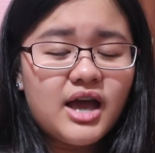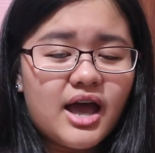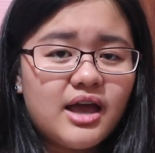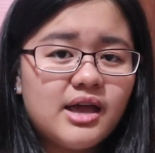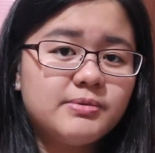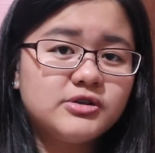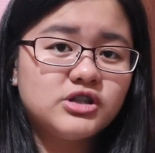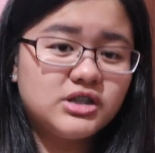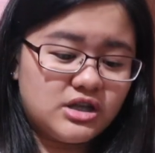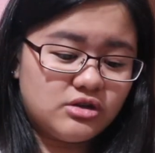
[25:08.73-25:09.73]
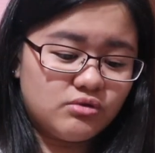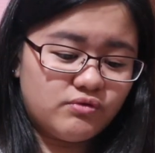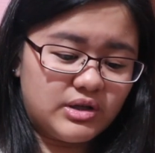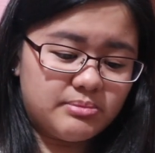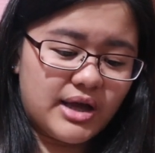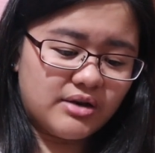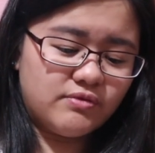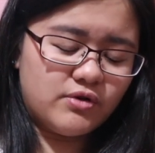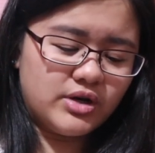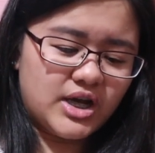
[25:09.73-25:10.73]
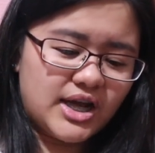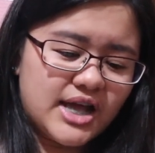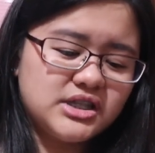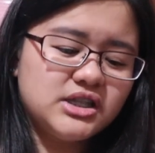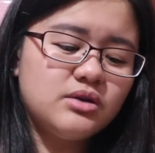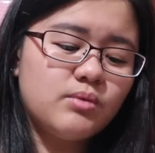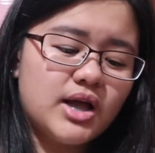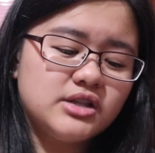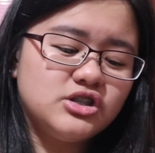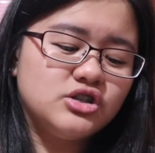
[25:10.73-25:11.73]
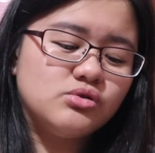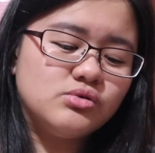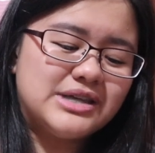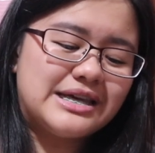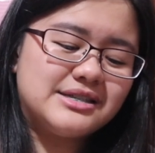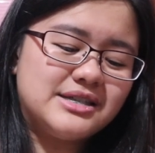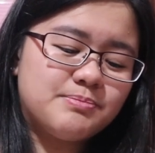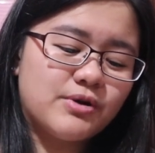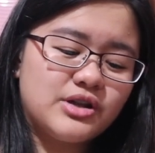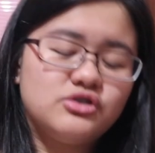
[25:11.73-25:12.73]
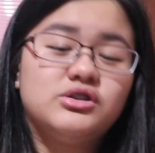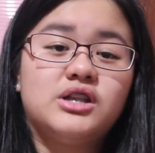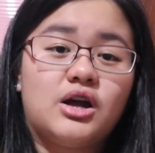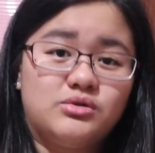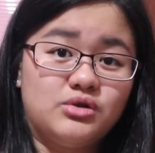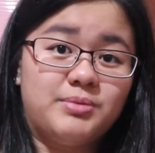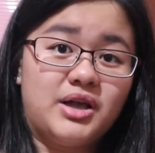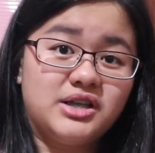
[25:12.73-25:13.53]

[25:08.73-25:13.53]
I personally think you'd feel bad for the Akatsuki once you dig deeper into the Naruto plot,